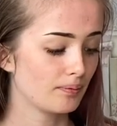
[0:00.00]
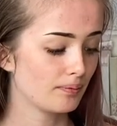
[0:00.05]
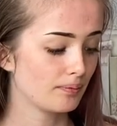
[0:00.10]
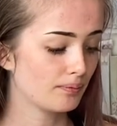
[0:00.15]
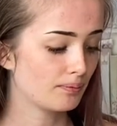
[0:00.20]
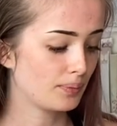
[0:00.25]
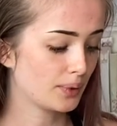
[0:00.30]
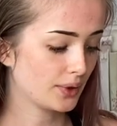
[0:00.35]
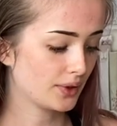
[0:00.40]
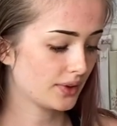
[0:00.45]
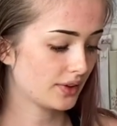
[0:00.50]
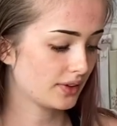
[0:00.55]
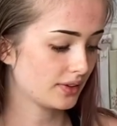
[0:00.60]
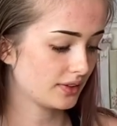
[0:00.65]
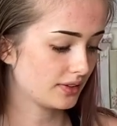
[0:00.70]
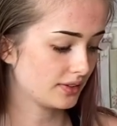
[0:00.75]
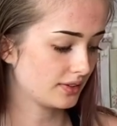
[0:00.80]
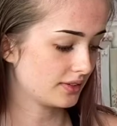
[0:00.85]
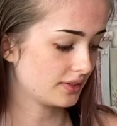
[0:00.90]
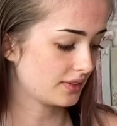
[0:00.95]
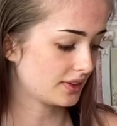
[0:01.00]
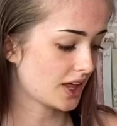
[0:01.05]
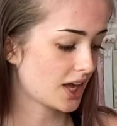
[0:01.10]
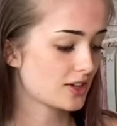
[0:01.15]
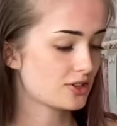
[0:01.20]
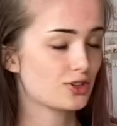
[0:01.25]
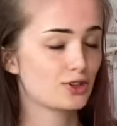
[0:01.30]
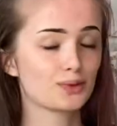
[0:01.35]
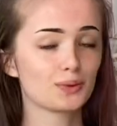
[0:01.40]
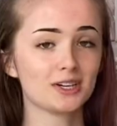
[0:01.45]
but
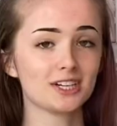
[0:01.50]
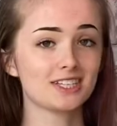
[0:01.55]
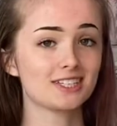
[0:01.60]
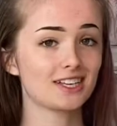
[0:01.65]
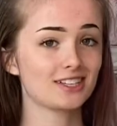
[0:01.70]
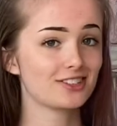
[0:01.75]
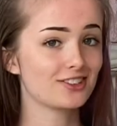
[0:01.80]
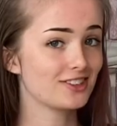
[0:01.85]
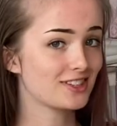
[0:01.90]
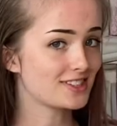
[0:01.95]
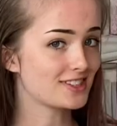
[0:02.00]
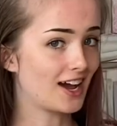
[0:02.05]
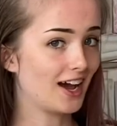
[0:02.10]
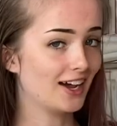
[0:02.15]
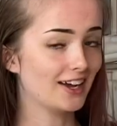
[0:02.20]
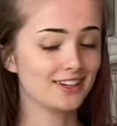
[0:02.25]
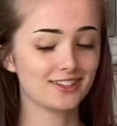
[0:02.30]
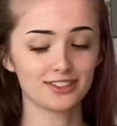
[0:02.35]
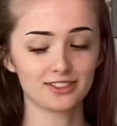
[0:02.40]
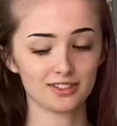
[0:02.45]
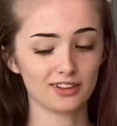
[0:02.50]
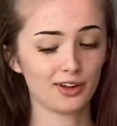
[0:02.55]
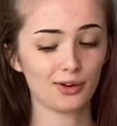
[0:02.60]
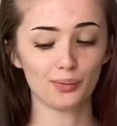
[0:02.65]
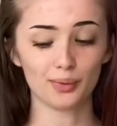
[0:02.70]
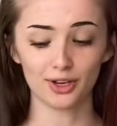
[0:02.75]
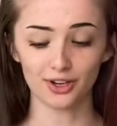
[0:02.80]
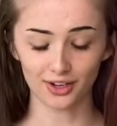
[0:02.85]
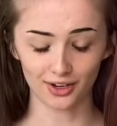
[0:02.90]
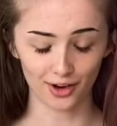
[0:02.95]
that's just what it says on the side, so
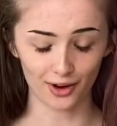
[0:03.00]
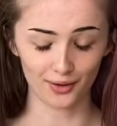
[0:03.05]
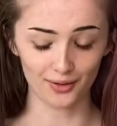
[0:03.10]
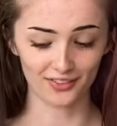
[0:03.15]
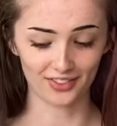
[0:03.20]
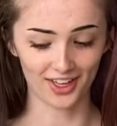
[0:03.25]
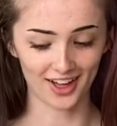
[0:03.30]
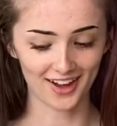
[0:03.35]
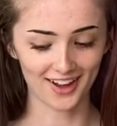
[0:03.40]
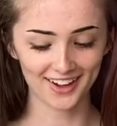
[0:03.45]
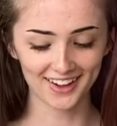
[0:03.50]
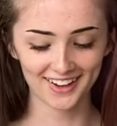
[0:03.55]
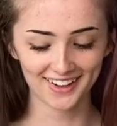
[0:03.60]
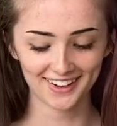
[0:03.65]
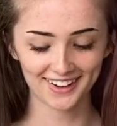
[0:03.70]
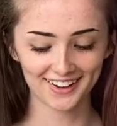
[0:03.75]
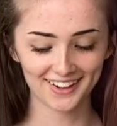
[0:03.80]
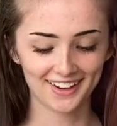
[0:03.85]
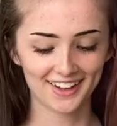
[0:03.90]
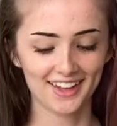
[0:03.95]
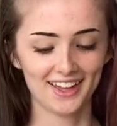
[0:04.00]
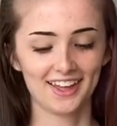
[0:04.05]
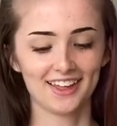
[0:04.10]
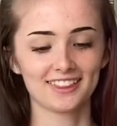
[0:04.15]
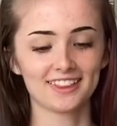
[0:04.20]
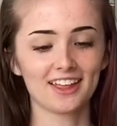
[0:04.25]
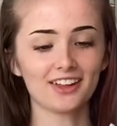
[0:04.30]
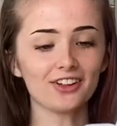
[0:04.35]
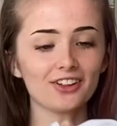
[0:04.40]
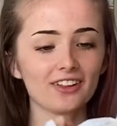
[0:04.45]
we're gonna go with that.
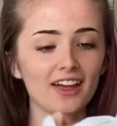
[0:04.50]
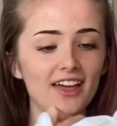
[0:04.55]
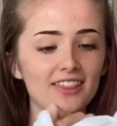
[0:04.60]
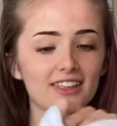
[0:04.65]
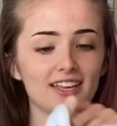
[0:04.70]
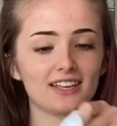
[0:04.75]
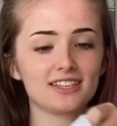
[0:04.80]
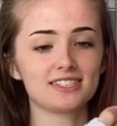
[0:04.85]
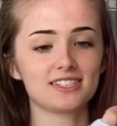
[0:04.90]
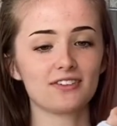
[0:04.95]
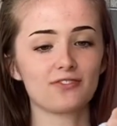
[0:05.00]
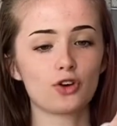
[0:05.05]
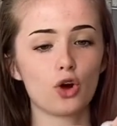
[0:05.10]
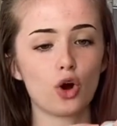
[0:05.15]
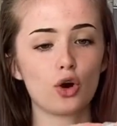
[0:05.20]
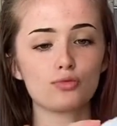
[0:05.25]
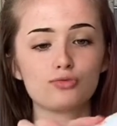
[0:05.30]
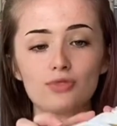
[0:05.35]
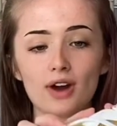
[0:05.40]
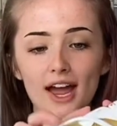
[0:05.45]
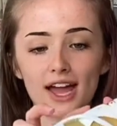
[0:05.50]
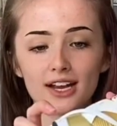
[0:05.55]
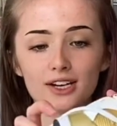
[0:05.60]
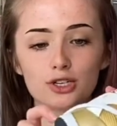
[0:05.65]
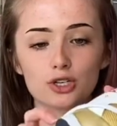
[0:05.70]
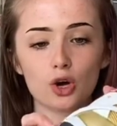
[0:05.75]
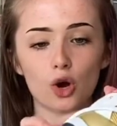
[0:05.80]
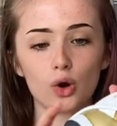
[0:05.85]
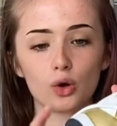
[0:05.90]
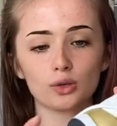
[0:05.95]
They look like this. They've got red,
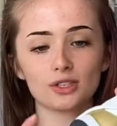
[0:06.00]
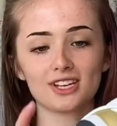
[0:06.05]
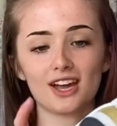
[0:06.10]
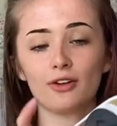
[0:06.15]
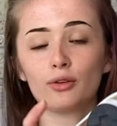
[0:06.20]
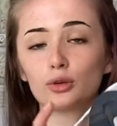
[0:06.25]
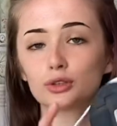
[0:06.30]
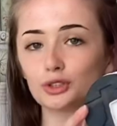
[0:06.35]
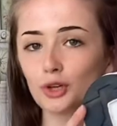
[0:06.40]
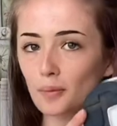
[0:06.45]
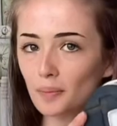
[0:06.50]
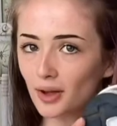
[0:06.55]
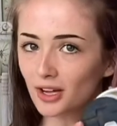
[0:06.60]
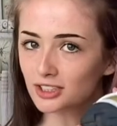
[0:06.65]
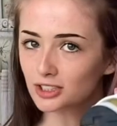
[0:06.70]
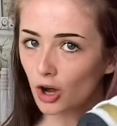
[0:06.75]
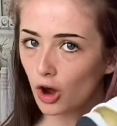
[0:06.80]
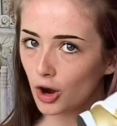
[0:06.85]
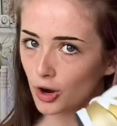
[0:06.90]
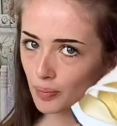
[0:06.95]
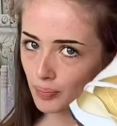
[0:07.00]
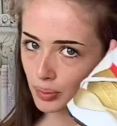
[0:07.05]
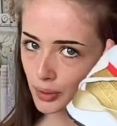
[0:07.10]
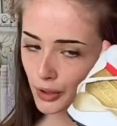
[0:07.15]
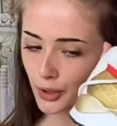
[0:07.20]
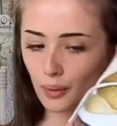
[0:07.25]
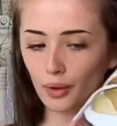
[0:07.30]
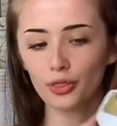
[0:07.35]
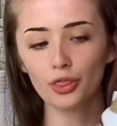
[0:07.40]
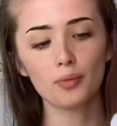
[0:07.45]
gold, and also a bit of dark
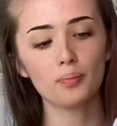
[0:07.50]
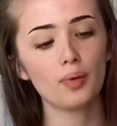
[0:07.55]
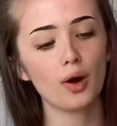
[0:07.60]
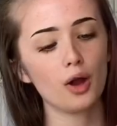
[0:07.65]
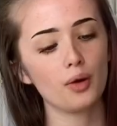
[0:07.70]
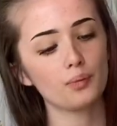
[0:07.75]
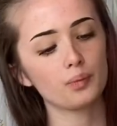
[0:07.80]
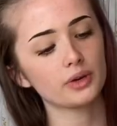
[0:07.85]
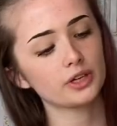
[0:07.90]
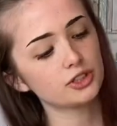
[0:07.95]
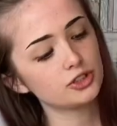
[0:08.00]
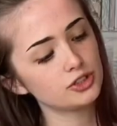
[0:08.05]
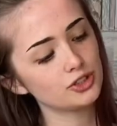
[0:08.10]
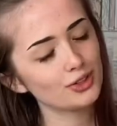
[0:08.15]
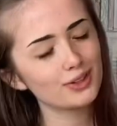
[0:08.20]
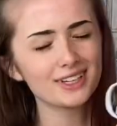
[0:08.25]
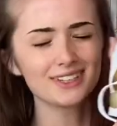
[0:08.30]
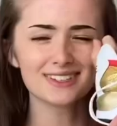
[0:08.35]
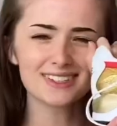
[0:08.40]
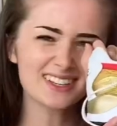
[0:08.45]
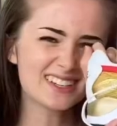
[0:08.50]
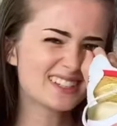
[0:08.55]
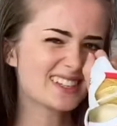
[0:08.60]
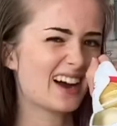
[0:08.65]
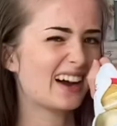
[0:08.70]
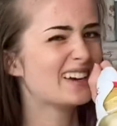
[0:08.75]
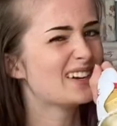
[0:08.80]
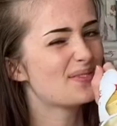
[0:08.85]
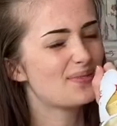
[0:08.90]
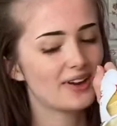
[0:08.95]
blue on the bottom, which you can see a
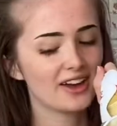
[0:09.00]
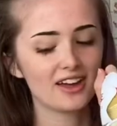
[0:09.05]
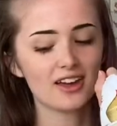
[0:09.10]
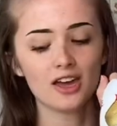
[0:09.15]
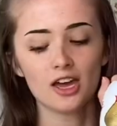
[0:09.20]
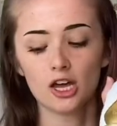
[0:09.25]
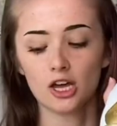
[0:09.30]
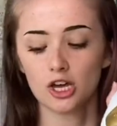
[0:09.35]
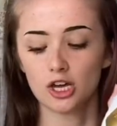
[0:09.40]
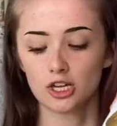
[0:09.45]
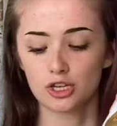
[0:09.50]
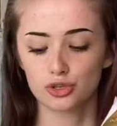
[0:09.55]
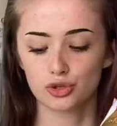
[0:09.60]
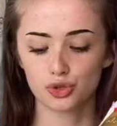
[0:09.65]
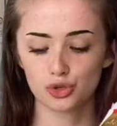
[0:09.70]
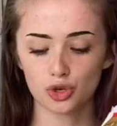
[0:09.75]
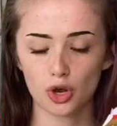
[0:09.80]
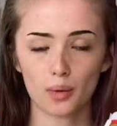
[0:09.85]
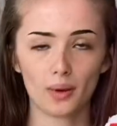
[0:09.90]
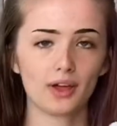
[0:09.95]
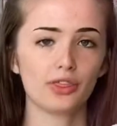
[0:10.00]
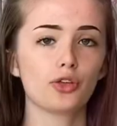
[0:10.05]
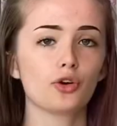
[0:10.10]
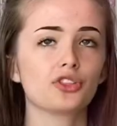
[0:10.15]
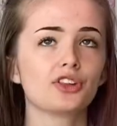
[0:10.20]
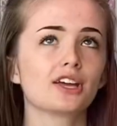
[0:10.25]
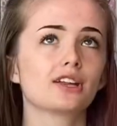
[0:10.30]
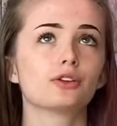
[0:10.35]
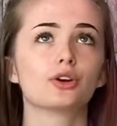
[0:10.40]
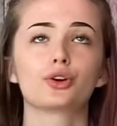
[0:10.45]
tiny bit, so I thought
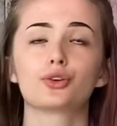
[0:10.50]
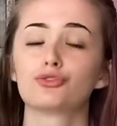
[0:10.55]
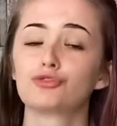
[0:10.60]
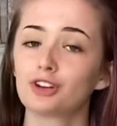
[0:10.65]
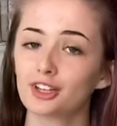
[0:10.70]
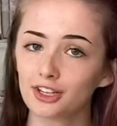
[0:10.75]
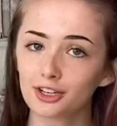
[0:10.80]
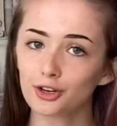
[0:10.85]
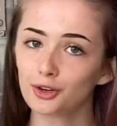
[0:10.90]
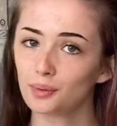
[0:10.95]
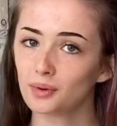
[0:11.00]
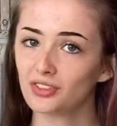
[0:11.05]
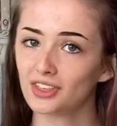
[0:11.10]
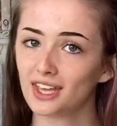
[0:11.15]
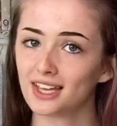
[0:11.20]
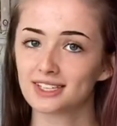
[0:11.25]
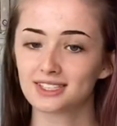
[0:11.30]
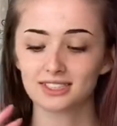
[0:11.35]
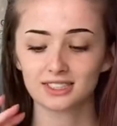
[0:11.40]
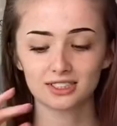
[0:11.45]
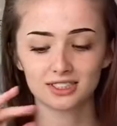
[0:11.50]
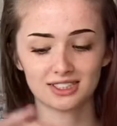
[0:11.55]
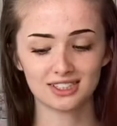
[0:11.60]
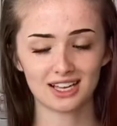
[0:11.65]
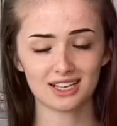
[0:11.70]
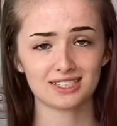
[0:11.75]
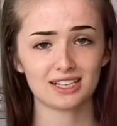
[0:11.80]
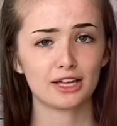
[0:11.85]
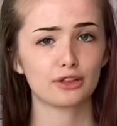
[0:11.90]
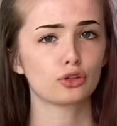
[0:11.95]
they'd look really good with this because
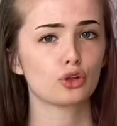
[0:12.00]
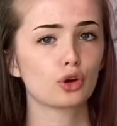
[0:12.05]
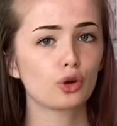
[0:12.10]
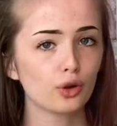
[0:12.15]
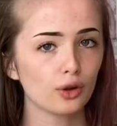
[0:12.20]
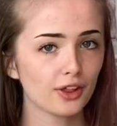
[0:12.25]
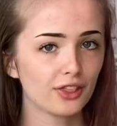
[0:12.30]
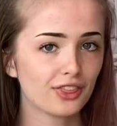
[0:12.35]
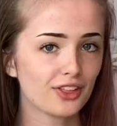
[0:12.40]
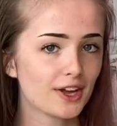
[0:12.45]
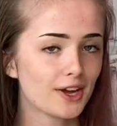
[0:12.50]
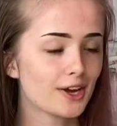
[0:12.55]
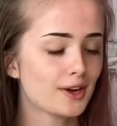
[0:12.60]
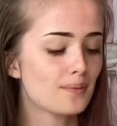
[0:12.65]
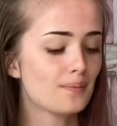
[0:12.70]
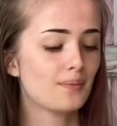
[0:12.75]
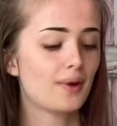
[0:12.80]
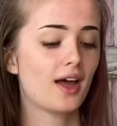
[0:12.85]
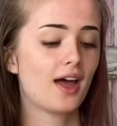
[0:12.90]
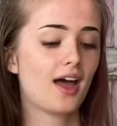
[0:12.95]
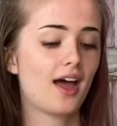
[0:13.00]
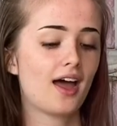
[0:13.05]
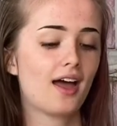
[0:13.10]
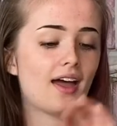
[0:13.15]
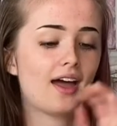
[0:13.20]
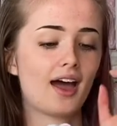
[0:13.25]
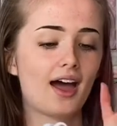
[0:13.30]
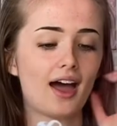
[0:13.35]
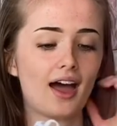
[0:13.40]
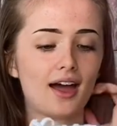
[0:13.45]
that's like the colour theme.
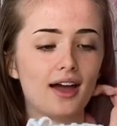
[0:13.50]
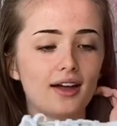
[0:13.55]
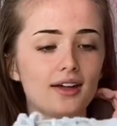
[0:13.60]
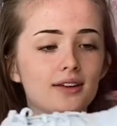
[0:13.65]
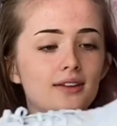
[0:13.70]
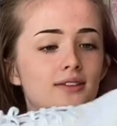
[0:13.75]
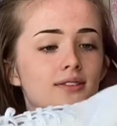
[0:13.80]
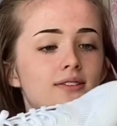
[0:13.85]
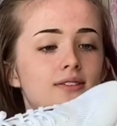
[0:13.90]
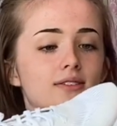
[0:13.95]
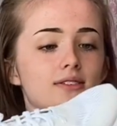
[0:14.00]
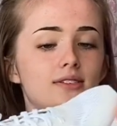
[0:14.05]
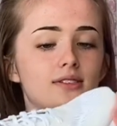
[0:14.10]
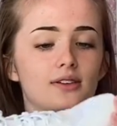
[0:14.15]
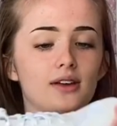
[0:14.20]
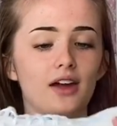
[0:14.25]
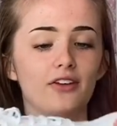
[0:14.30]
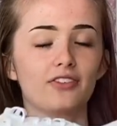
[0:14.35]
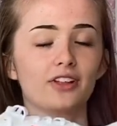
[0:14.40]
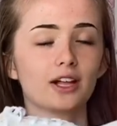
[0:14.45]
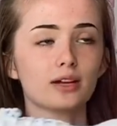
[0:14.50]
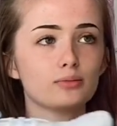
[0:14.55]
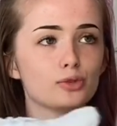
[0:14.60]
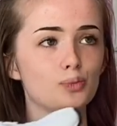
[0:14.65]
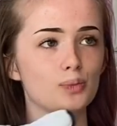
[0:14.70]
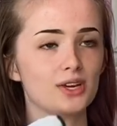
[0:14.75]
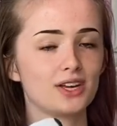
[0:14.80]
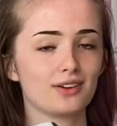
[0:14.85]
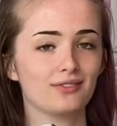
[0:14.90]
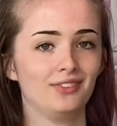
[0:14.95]
And I feel like I'm
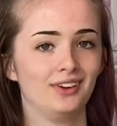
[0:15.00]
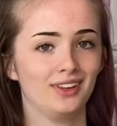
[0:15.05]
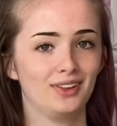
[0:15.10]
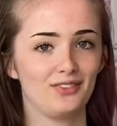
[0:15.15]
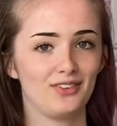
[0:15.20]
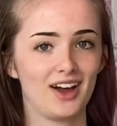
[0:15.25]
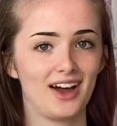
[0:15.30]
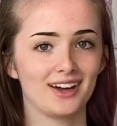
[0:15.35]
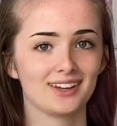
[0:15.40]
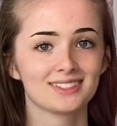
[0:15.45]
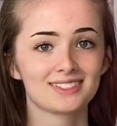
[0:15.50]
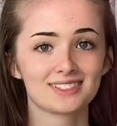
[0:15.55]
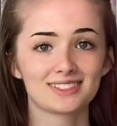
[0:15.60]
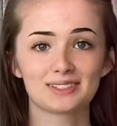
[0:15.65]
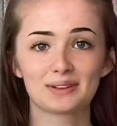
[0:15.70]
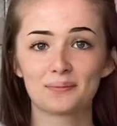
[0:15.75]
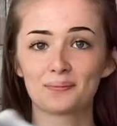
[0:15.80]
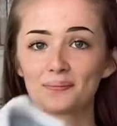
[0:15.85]
speaking really fast,